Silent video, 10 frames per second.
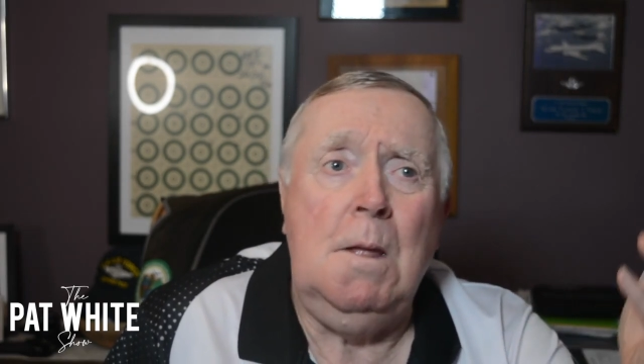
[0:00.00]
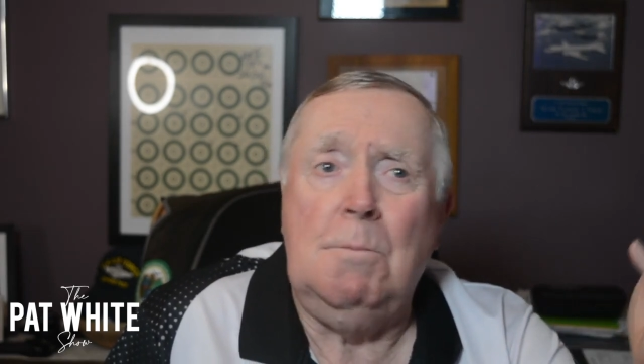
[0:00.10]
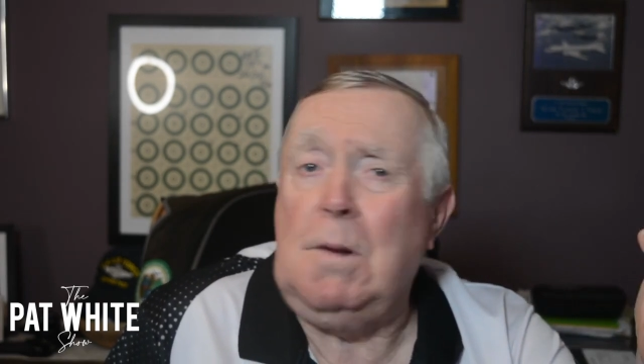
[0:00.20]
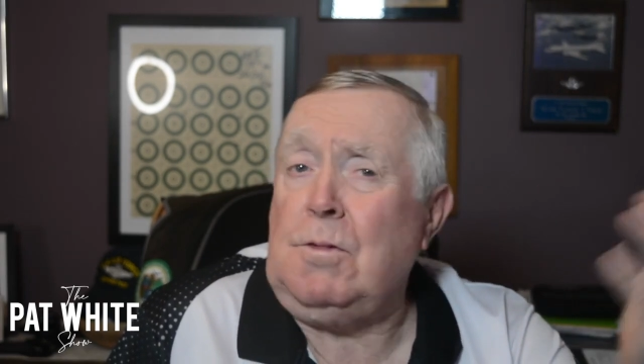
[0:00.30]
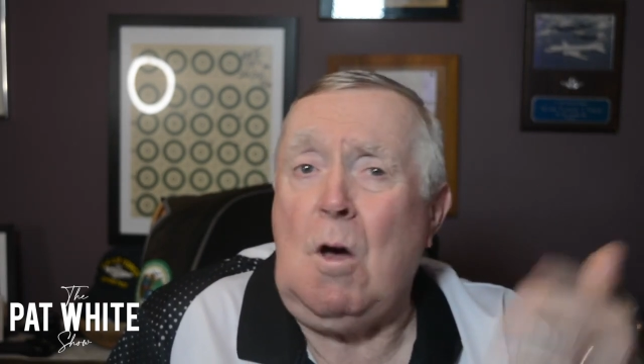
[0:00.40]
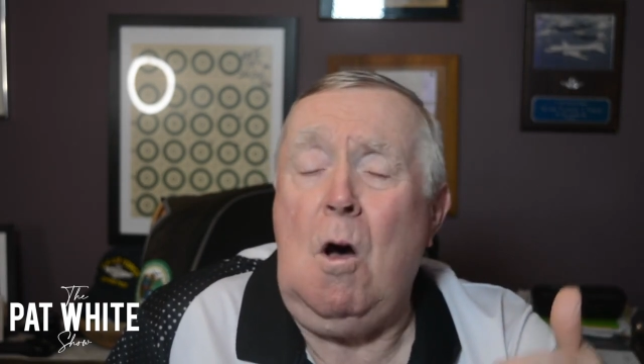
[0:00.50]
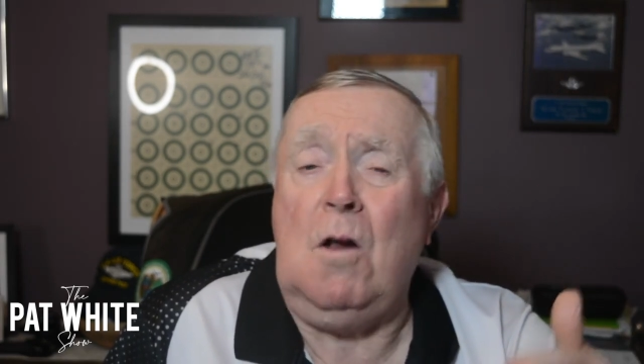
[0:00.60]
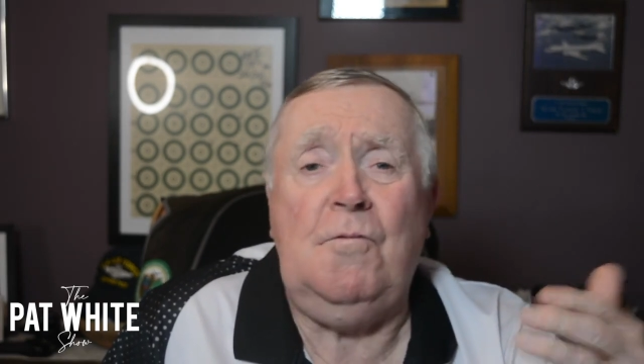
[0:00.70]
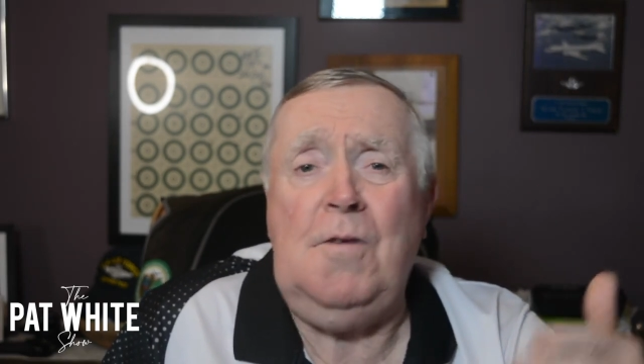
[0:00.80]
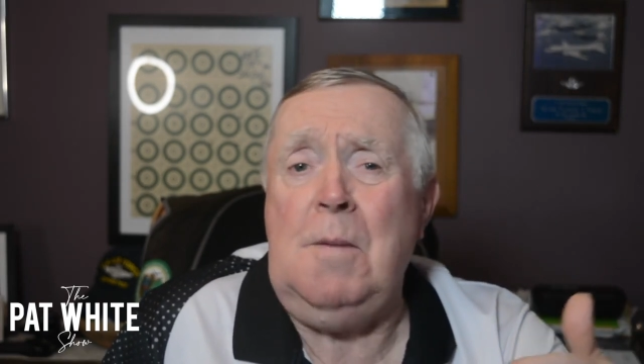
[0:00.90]
But the Hall
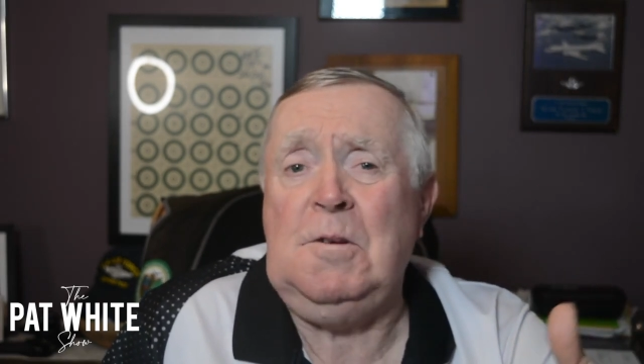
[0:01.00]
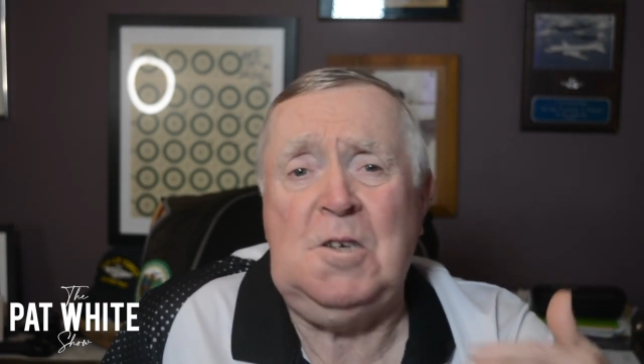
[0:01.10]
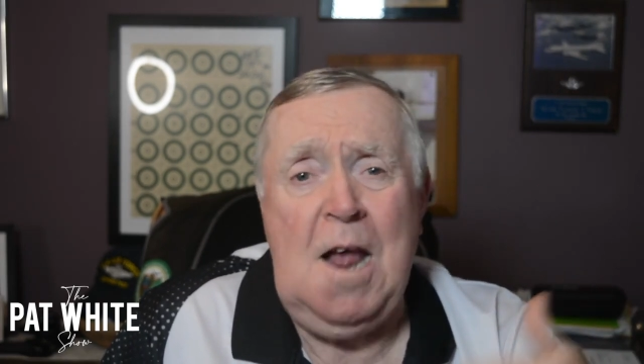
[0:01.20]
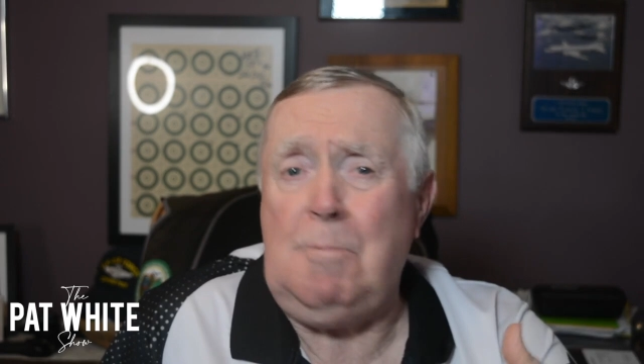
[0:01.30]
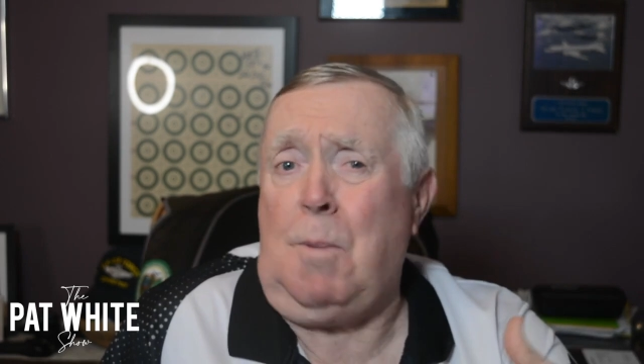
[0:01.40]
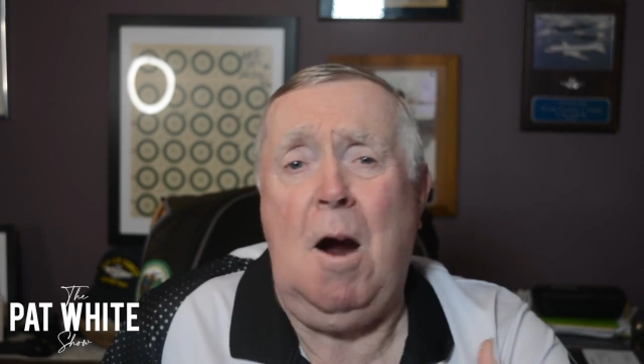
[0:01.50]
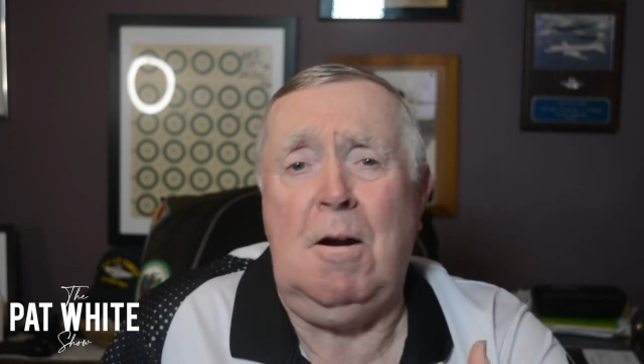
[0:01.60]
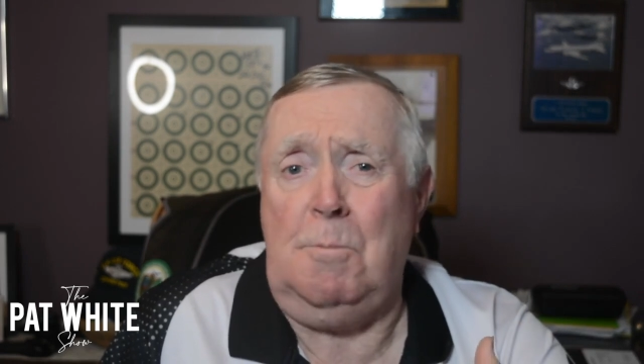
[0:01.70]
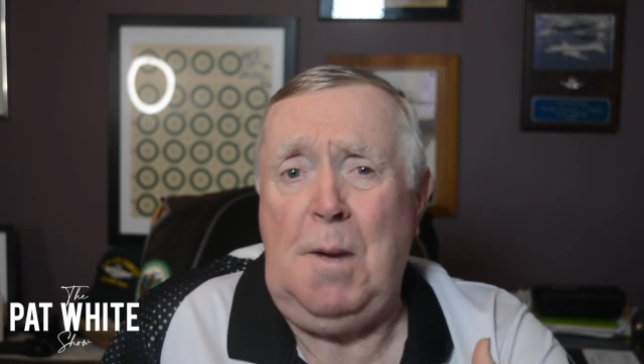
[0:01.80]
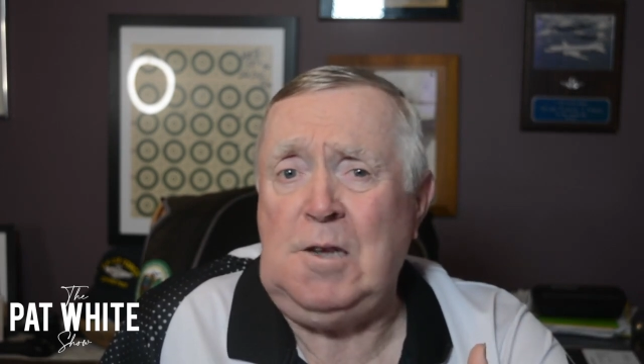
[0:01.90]
of Fame is not
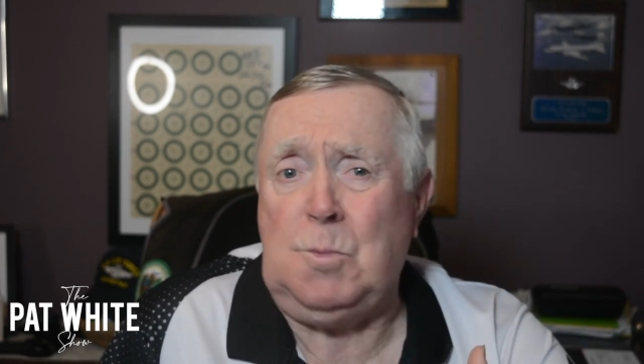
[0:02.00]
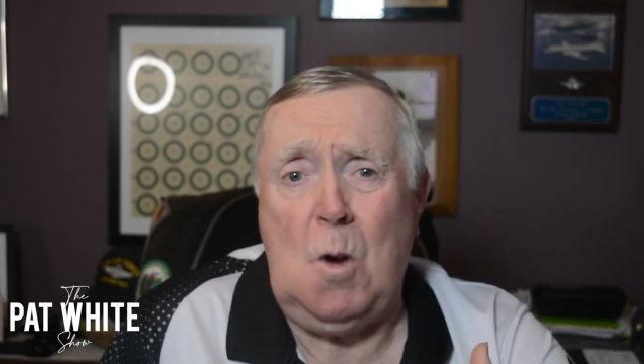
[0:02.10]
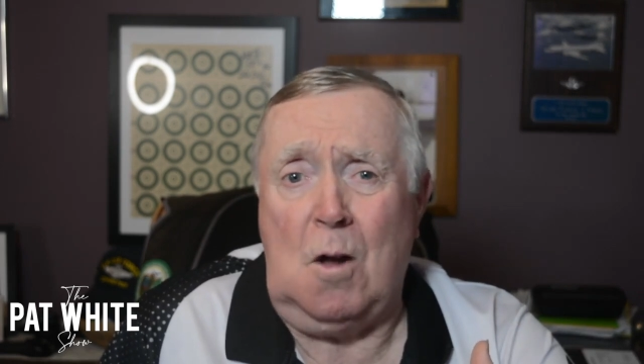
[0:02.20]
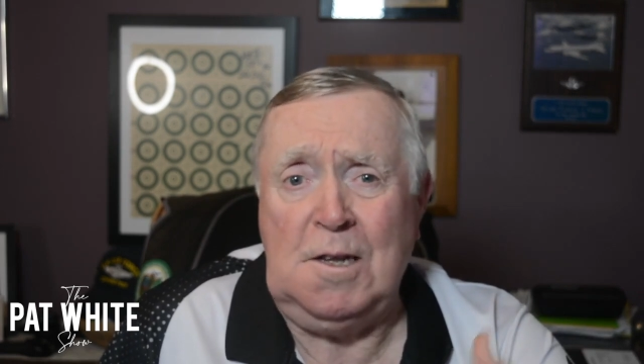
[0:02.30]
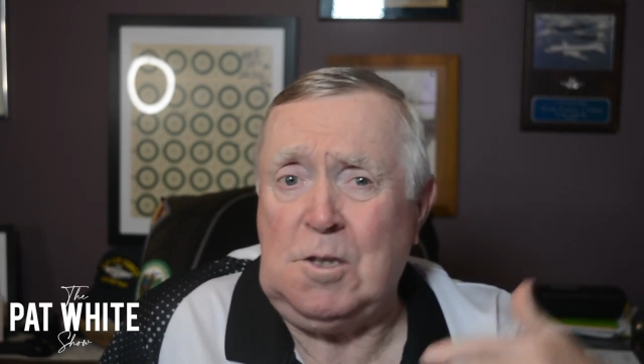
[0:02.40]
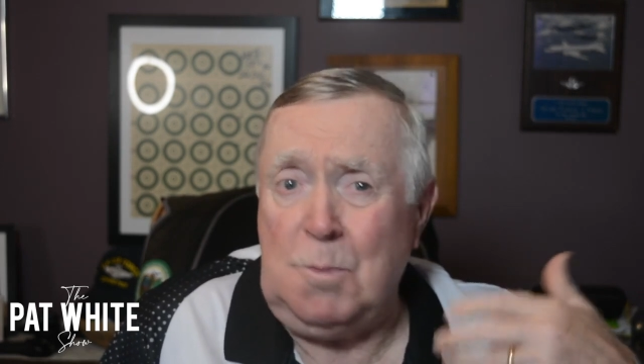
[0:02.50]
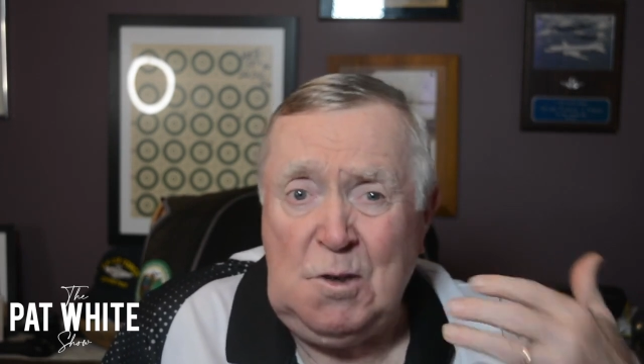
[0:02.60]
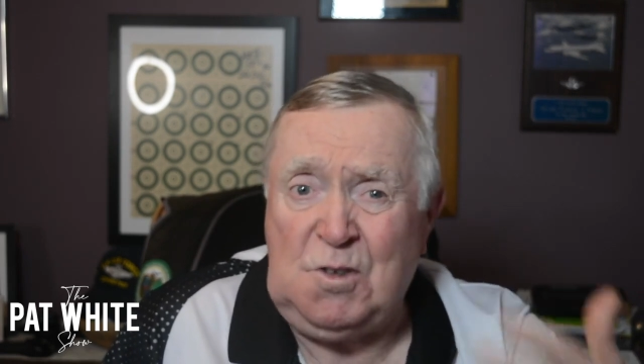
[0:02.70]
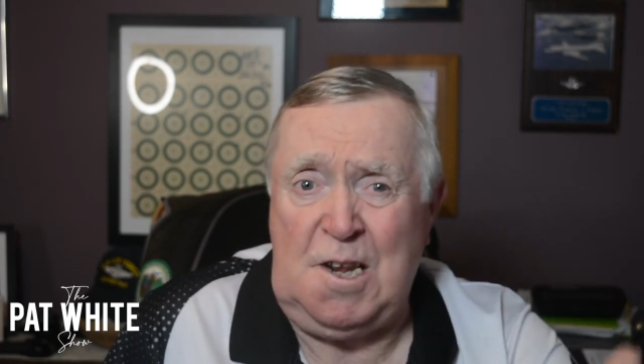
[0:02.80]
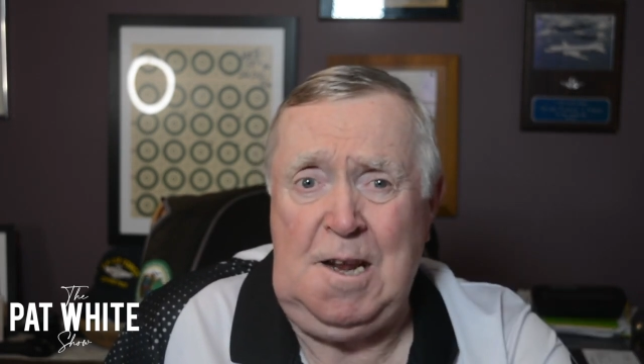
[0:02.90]
part of baseball. It's a
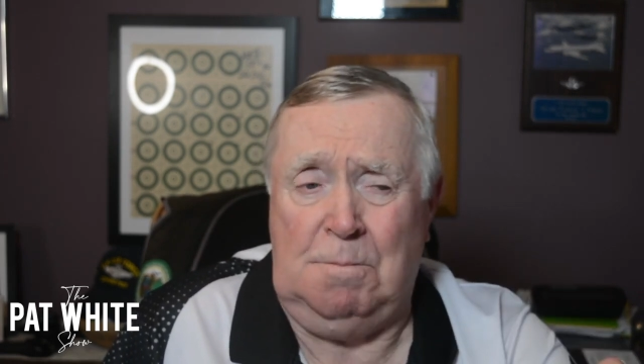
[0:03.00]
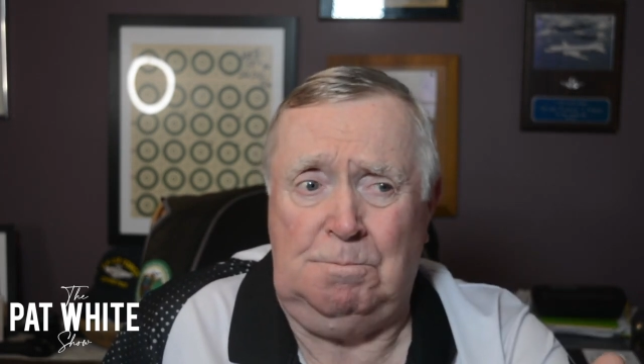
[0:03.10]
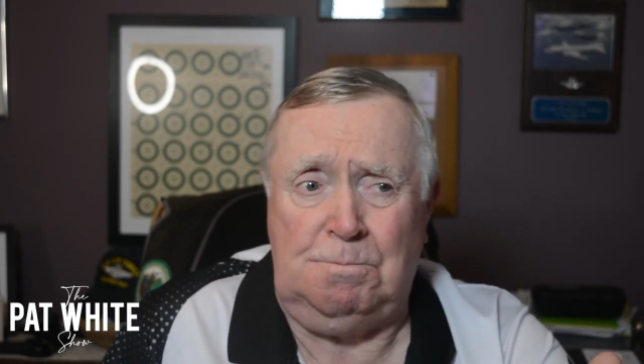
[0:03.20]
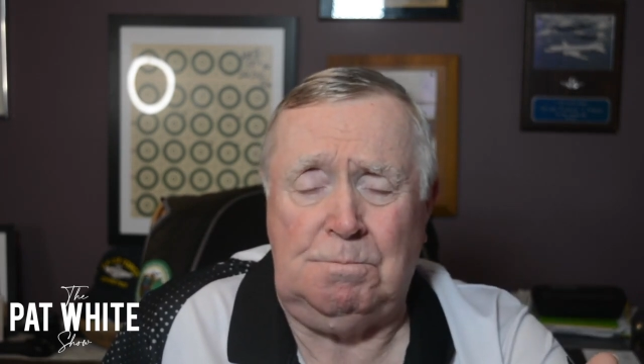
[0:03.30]
museum.